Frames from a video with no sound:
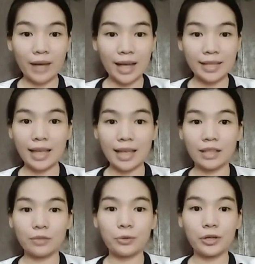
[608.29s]
and
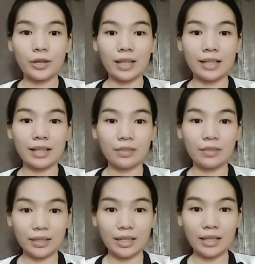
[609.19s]
regulate
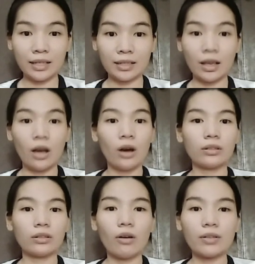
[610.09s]
activities on
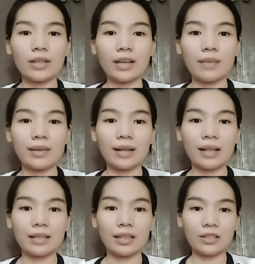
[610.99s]
toxic chemicals and
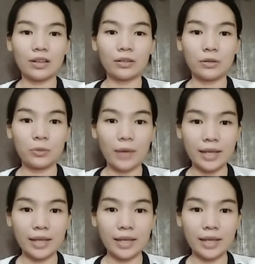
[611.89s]
hazardous waste.